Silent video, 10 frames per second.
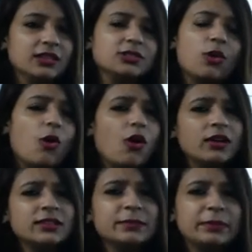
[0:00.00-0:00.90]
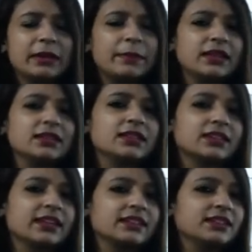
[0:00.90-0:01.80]
So all the people in the
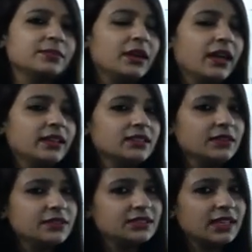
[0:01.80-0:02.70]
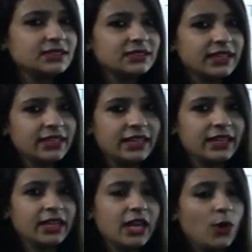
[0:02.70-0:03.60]
kingdom, they were just
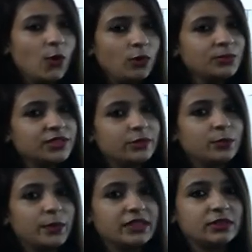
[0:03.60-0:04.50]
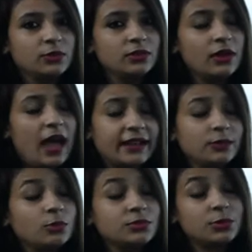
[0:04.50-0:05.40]
thinking, whom should we do and
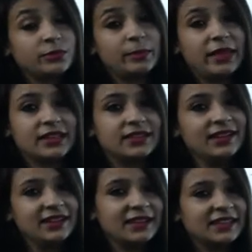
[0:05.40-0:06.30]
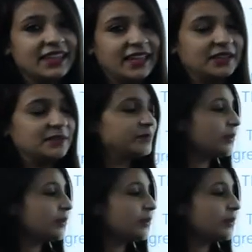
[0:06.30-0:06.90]
whom should we make the king.